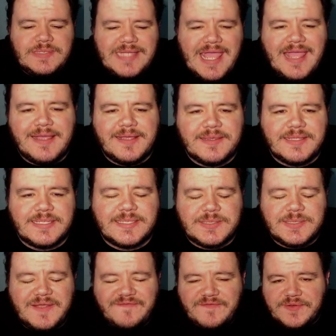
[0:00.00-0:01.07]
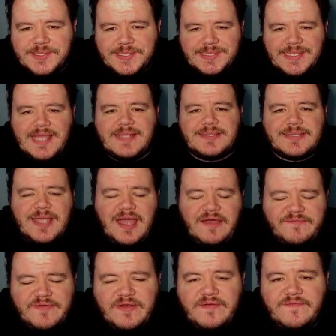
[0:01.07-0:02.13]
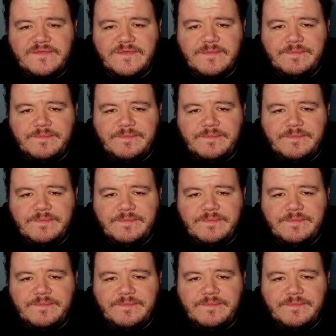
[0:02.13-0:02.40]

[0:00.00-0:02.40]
take the full sets off of